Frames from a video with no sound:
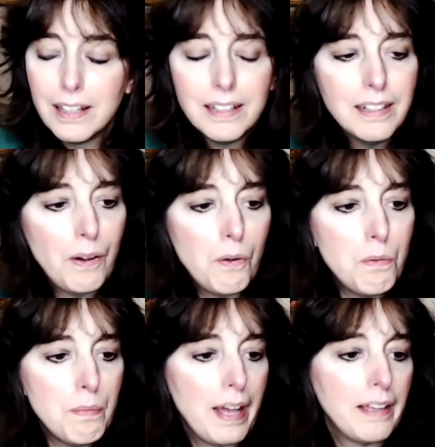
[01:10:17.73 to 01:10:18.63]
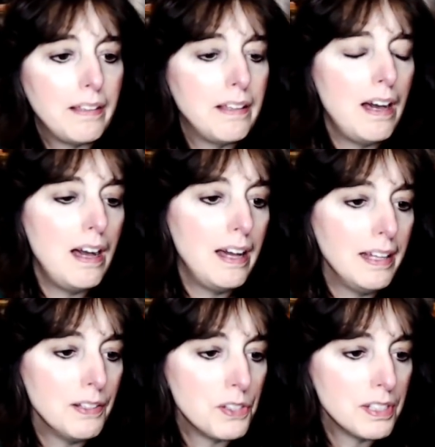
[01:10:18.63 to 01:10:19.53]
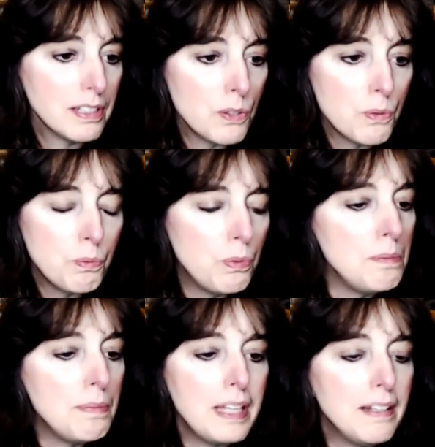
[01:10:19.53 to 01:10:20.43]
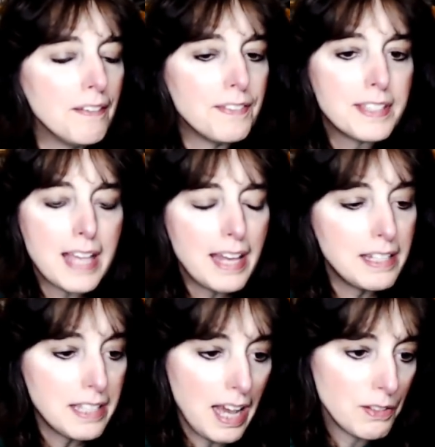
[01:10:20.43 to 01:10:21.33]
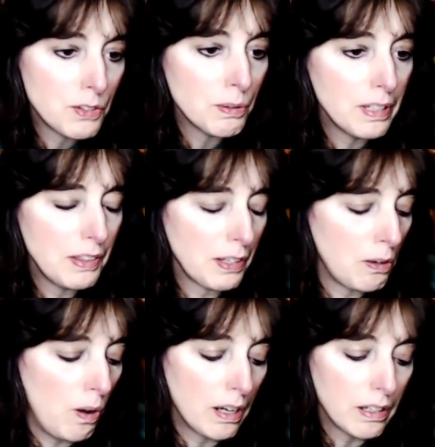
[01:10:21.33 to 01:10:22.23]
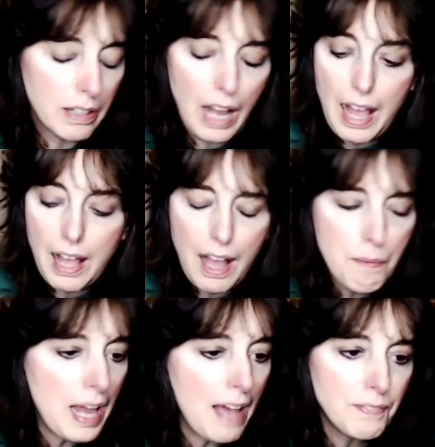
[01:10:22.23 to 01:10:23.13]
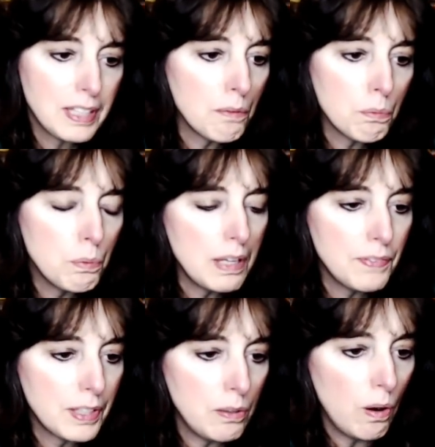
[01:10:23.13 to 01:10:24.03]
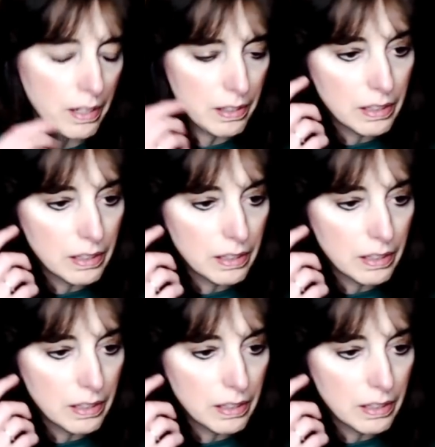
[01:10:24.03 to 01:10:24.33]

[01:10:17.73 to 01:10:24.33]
Oh my gosh, there wouldn't be enough sanitizer in the car. I would have to get rid of the car.